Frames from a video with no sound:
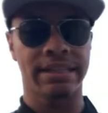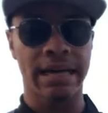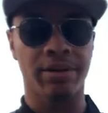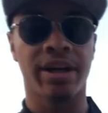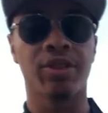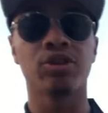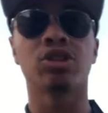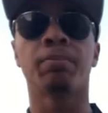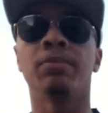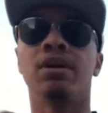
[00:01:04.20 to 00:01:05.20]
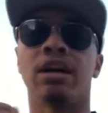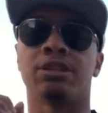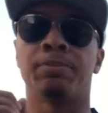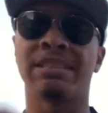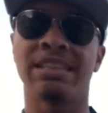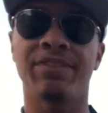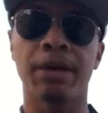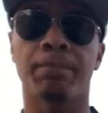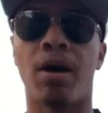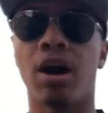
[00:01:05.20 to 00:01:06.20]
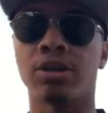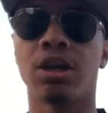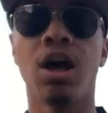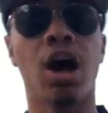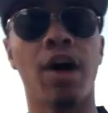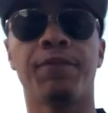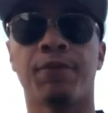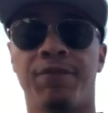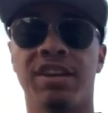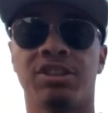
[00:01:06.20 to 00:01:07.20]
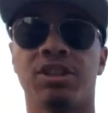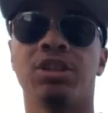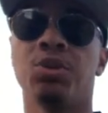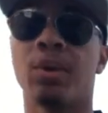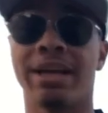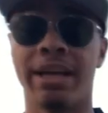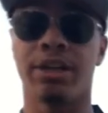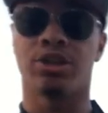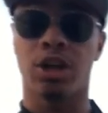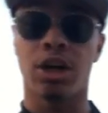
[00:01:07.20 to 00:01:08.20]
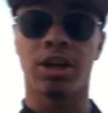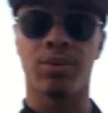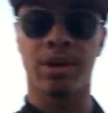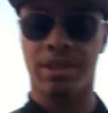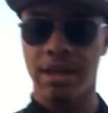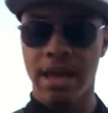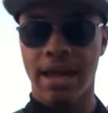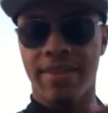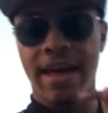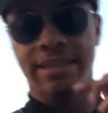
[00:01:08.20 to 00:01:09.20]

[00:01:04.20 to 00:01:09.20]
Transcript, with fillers: it down. Now, there's a, a specific part of your fist that you want to hit your target with, and